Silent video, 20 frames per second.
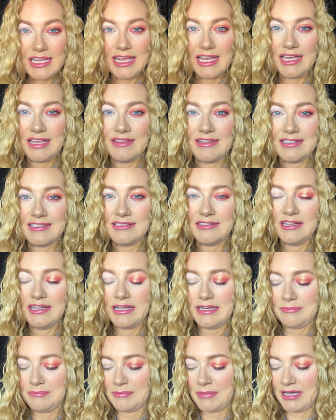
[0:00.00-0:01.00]

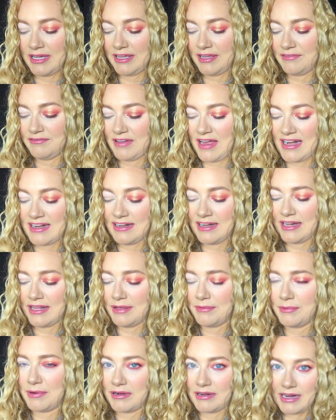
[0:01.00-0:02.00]
in my vanity
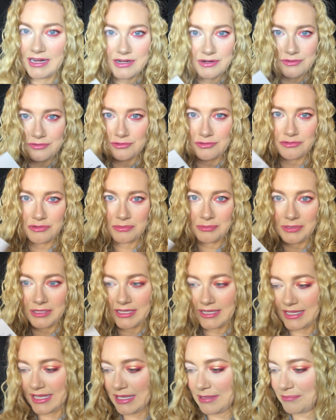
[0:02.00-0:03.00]
where I don't
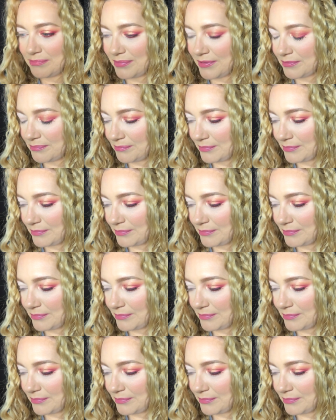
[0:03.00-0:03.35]
normally keep